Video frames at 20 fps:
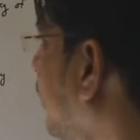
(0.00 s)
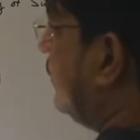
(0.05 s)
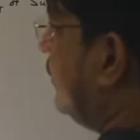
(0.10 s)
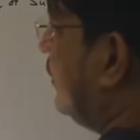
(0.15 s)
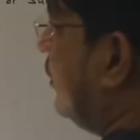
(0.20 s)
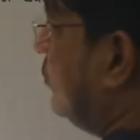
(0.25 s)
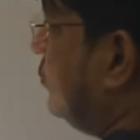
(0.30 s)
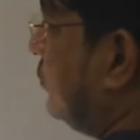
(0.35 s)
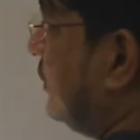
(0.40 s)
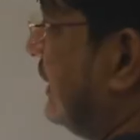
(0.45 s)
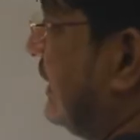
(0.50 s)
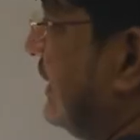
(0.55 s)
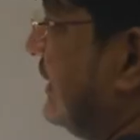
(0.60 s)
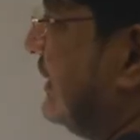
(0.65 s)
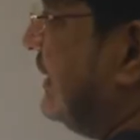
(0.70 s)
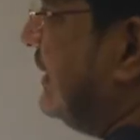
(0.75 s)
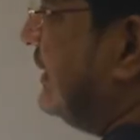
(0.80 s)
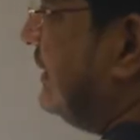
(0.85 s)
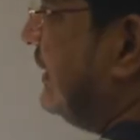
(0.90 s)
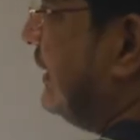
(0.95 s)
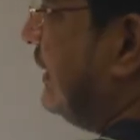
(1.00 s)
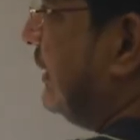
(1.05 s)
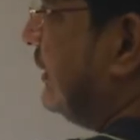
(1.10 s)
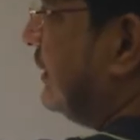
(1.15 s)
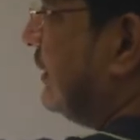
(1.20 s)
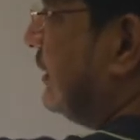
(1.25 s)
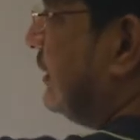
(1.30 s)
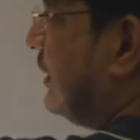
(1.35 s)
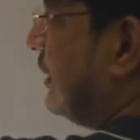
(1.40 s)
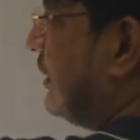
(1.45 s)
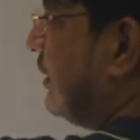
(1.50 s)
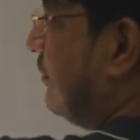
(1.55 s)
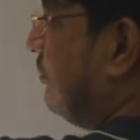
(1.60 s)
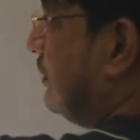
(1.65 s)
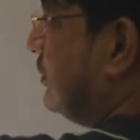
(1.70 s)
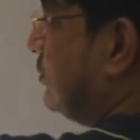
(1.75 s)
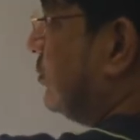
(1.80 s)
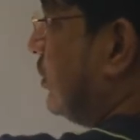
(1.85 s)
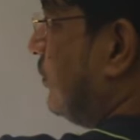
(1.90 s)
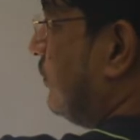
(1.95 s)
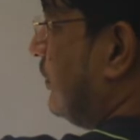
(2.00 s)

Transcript: Now you can easily see that the combustion